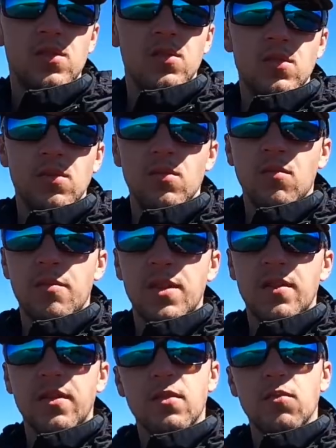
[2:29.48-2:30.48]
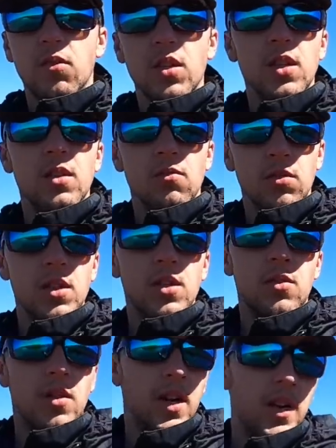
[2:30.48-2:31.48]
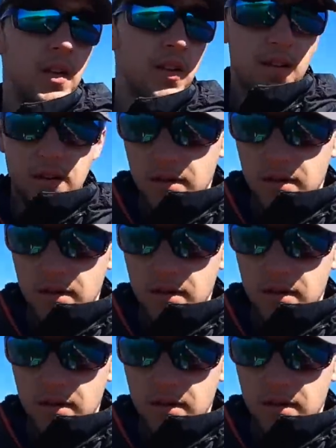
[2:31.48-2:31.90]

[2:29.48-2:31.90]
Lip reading: to be really, really quiet.